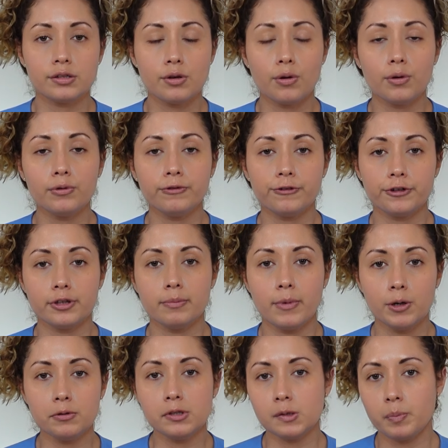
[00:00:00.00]
So for the
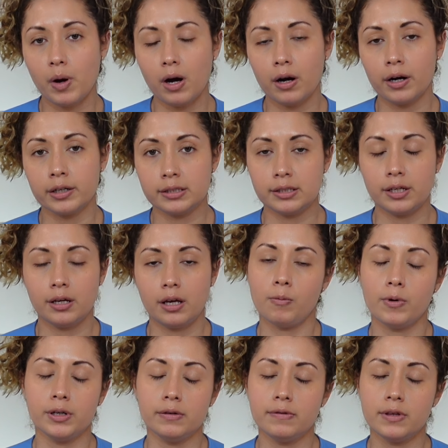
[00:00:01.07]
most part,
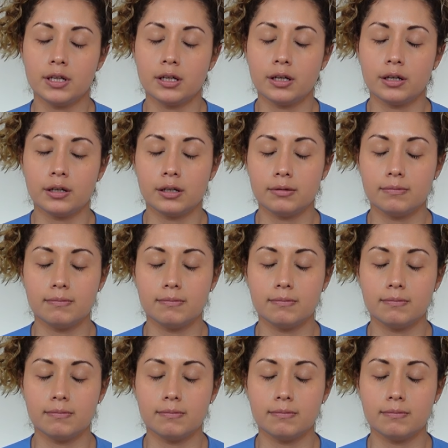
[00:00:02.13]
one of the